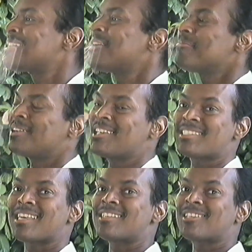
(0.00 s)
Uh -huh. But he
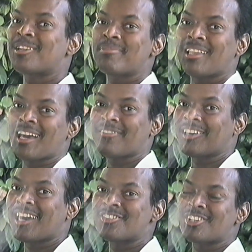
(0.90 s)
said it's going to be like a
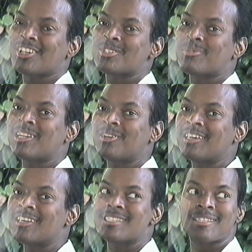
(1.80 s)
vacation because what it
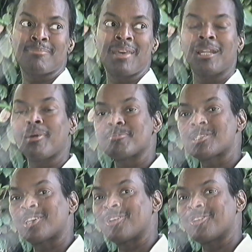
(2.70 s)
is is minimum
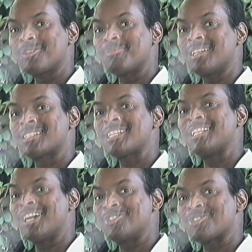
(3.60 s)
security being
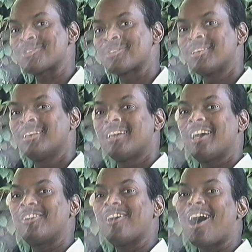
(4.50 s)
teenagers
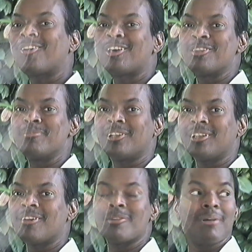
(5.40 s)
and you're out in the middle
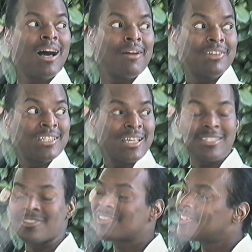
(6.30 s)
of the Mojave
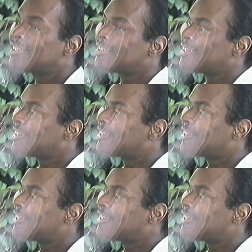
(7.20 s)
Desert, uh-huh.